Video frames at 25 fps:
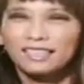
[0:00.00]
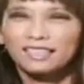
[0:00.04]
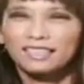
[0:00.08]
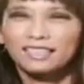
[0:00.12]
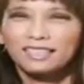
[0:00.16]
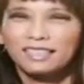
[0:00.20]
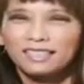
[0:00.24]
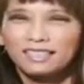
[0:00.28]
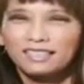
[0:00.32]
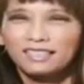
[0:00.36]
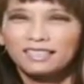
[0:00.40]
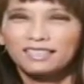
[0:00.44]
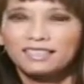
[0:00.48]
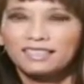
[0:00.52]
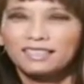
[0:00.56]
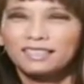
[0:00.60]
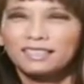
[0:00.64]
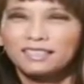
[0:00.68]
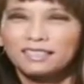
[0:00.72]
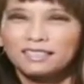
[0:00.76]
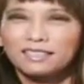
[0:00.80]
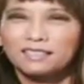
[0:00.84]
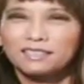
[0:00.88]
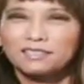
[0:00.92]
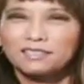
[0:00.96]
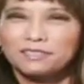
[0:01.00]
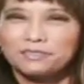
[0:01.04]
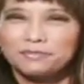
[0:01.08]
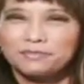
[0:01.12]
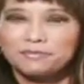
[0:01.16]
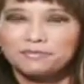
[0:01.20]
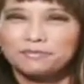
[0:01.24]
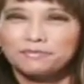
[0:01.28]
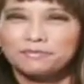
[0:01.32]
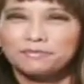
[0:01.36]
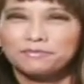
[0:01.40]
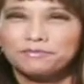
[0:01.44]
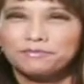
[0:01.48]
Jane Yamamoto is, and she
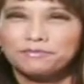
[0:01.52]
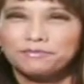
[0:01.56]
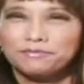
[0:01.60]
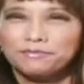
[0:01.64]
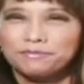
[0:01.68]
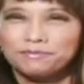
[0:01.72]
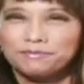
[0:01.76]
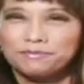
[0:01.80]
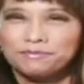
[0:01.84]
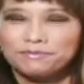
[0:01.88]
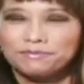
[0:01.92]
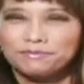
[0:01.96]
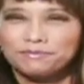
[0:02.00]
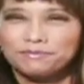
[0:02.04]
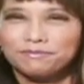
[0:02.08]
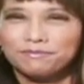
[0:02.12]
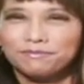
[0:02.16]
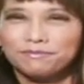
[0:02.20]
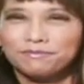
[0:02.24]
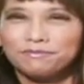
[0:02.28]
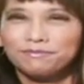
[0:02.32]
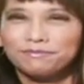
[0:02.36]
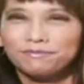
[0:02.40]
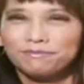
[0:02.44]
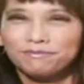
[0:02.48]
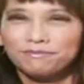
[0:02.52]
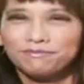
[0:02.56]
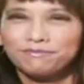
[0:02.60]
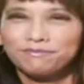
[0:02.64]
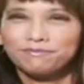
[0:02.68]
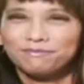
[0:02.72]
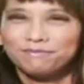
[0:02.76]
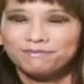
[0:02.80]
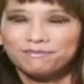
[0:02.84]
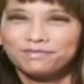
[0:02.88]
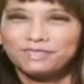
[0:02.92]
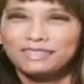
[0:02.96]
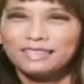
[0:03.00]
joins us live. Jane.
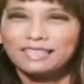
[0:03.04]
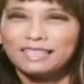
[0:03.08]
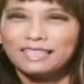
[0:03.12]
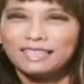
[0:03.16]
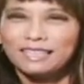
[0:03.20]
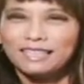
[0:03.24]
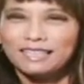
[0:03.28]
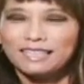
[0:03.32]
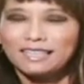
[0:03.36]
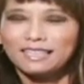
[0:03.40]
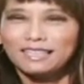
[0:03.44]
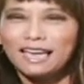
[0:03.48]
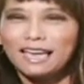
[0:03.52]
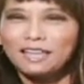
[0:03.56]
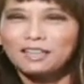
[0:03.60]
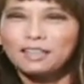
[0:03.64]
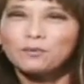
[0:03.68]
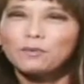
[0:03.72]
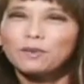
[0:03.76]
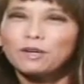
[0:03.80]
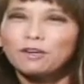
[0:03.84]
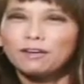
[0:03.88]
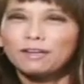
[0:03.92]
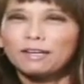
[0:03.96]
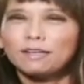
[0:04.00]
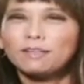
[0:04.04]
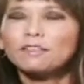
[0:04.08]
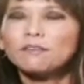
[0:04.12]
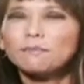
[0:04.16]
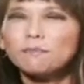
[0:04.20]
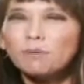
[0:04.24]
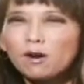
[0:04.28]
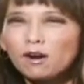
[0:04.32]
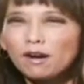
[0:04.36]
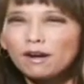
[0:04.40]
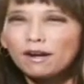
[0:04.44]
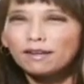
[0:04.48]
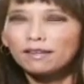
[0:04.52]
Kathy, we are in the
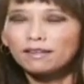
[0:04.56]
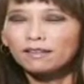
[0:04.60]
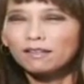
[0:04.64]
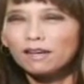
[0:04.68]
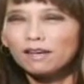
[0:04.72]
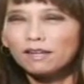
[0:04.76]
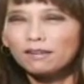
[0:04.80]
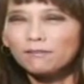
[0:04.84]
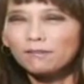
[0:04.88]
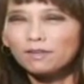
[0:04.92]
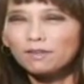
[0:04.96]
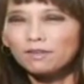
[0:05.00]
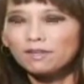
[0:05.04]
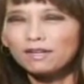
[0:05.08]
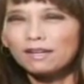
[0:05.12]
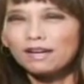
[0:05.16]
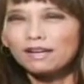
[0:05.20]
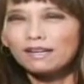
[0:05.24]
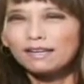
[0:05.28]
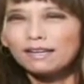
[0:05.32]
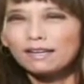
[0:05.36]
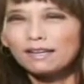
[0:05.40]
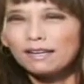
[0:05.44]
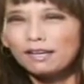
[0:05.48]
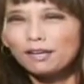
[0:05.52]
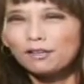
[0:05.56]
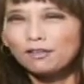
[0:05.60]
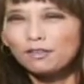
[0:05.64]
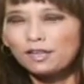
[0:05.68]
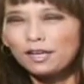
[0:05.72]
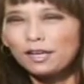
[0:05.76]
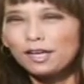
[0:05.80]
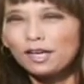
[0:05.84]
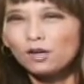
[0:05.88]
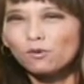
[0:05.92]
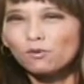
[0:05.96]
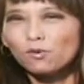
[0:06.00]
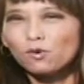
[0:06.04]
parking lot of the United
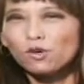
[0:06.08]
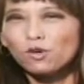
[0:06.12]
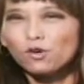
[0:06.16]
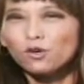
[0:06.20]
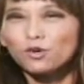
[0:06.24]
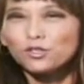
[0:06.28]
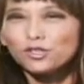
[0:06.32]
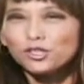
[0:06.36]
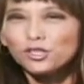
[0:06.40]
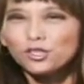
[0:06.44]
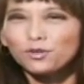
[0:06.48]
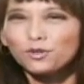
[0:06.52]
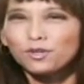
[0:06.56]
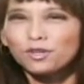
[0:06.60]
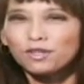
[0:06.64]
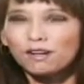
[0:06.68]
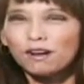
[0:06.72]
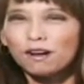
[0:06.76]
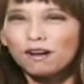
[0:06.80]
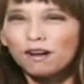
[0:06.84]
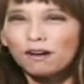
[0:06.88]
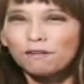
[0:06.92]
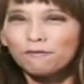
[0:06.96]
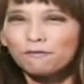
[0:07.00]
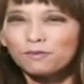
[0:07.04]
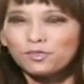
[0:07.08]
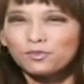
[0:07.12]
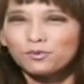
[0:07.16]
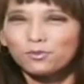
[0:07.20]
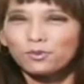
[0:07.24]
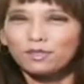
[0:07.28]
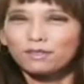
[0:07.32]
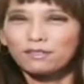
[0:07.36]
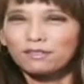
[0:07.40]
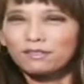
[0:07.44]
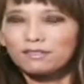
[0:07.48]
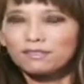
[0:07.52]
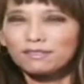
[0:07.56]
Healthcare Workers Union office
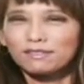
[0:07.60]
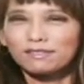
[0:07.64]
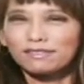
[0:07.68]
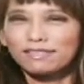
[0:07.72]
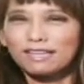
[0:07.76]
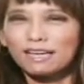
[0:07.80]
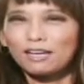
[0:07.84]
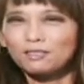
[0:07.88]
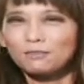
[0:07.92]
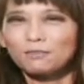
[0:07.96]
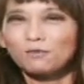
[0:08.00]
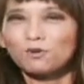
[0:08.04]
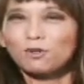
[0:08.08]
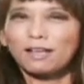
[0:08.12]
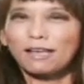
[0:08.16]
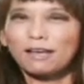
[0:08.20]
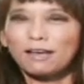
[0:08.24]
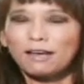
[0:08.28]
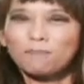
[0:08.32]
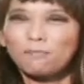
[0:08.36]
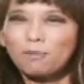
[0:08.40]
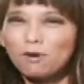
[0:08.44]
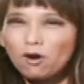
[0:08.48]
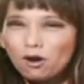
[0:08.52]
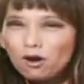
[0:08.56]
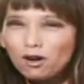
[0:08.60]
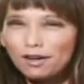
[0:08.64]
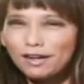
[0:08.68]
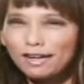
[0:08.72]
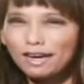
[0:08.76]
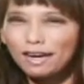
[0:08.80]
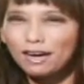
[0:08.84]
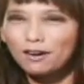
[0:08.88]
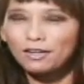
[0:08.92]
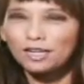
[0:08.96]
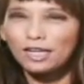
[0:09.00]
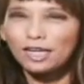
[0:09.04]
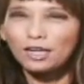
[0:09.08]
where it looks and sounds more like a
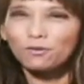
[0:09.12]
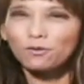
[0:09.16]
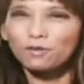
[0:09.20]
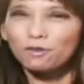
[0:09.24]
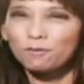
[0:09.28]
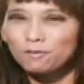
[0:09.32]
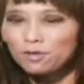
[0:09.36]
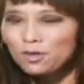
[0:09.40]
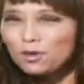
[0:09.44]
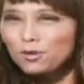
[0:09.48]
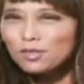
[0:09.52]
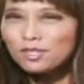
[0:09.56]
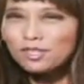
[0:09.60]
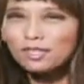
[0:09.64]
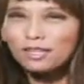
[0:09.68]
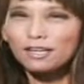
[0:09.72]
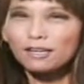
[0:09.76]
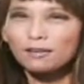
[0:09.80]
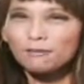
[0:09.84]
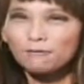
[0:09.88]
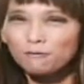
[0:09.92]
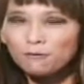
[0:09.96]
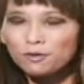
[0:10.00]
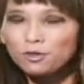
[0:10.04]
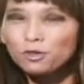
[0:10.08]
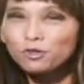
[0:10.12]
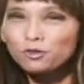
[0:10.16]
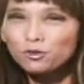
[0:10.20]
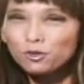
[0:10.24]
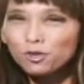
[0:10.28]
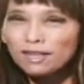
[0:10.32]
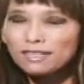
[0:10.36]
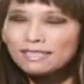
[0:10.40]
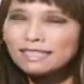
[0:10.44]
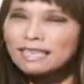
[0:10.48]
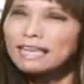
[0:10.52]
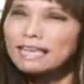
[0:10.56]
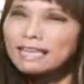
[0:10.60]
party out here with music and food
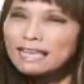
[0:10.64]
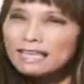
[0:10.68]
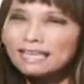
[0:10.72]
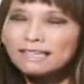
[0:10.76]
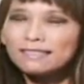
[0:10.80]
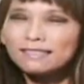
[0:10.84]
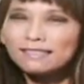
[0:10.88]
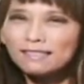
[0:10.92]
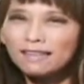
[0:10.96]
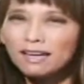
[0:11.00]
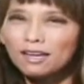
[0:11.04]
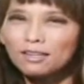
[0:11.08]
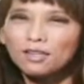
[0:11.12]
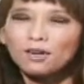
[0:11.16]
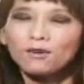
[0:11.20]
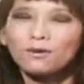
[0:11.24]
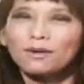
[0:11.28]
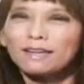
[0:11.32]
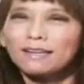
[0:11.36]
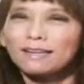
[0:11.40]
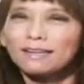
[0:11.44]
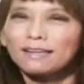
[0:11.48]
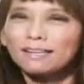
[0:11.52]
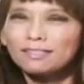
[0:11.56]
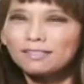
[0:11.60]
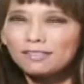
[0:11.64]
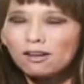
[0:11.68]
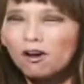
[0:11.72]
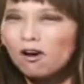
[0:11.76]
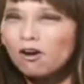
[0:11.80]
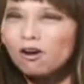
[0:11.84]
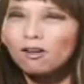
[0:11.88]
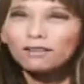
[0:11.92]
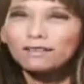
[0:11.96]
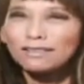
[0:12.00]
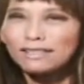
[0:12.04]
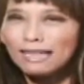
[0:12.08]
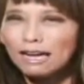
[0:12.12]
trucks. Inside, though, it is
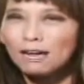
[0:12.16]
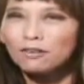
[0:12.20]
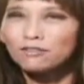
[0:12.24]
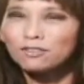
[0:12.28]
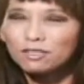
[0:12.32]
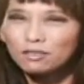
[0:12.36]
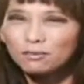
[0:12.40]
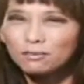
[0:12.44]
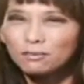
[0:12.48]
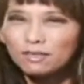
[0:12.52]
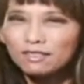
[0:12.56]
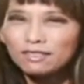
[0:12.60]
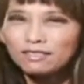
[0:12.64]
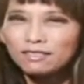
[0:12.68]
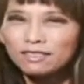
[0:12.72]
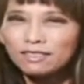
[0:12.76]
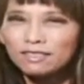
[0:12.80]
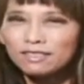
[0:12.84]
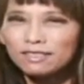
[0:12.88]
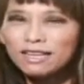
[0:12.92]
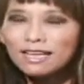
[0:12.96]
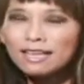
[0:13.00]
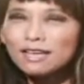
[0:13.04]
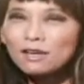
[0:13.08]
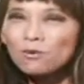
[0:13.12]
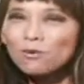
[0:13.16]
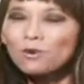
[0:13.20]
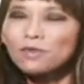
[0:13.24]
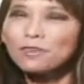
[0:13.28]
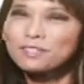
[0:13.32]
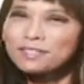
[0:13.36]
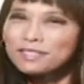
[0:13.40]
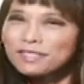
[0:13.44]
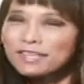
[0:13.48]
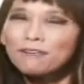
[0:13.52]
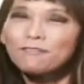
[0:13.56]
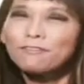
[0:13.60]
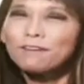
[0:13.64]
all down to business with
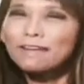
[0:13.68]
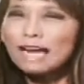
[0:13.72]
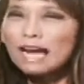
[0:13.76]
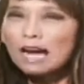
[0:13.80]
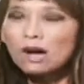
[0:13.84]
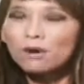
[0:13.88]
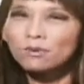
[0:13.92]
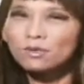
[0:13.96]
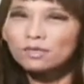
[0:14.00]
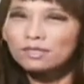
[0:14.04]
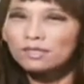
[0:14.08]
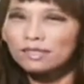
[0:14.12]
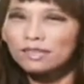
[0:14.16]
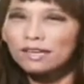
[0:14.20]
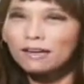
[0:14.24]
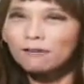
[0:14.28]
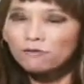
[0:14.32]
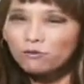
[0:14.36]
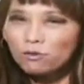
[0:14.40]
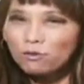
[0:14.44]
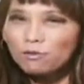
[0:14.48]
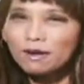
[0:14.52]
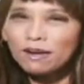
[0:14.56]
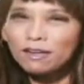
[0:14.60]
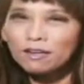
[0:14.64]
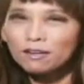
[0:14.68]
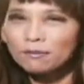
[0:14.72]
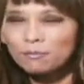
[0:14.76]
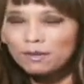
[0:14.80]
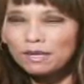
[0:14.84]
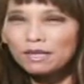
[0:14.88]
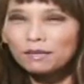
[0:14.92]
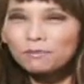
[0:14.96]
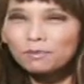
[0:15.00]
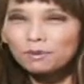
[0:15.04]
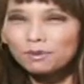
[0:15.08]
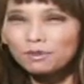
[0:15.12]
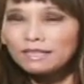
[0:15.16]
seven hours left, reminding
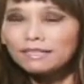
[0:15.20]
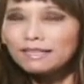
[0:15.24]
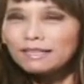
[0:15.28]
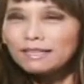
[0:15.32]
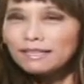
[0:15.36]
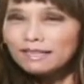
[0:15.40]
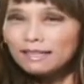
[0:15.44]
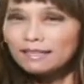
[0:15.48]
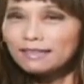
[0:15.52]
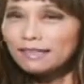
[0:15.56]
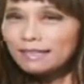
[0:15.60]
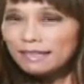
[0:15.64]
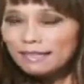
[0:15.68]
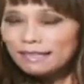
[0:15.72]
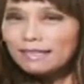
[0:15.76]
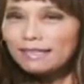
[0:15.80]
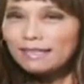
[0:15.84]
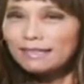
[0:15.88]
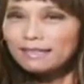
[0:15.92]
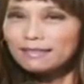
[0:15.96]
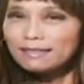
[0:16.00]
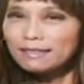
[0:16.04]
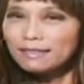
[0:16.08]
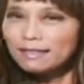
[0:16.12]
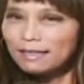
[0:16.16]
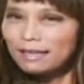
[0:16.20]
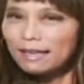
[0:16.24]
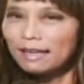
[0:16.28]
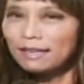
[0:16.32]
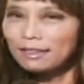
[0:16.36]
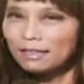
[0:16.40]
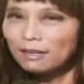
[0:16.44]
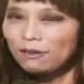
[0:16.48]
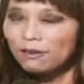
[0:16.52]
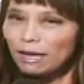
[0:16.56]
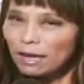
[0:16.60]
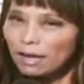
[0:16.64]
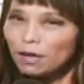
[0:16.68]
people that they need to
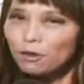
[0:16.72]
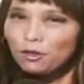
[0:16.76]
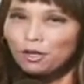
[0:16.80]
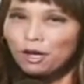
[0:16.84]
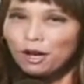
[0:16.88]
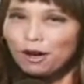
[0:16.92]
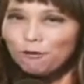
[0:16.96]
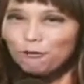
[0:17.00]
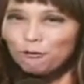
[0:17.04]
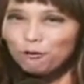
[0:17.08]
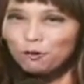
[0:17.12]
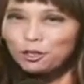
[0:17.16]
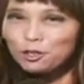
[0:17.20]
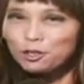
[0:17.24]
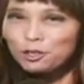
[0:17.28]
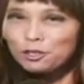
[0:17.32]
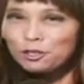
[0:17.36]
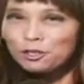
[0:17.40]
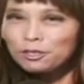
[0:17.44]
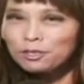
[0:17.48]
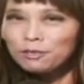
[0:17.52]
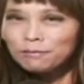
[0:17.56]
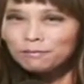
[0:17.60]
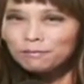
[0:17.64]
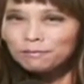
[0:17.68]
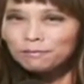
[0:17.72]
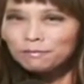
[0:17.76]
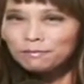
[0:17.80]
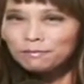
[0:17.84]
get their health coverage.